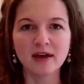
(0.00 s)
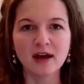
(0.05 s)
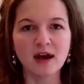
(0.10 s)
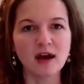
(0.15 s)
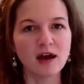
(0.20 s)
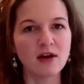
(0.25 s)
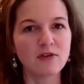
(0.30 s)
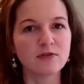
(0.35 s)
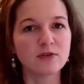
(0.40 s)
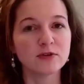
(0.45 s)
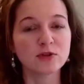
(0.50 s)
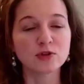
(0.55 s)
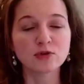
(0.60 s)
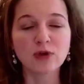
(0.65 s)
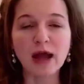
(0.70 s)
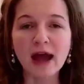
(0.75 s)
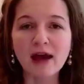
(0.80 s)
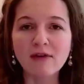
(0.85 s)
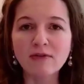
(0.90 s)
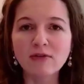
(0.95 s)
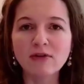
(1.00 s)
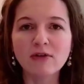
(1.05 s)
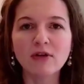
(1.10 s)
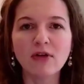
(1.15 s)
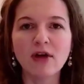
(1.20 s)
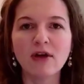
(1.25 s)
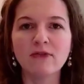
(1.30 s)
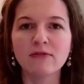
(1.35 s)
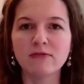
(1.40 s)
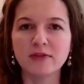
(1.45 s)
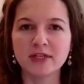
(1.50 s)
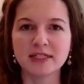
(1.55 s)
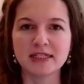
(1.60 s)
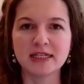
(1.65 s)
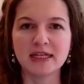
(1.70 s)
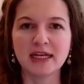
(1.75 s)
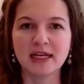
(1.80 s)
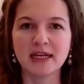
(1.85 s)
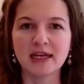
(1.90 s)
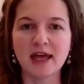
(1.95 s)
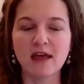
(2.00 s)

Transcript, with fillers: of travel, of visiting,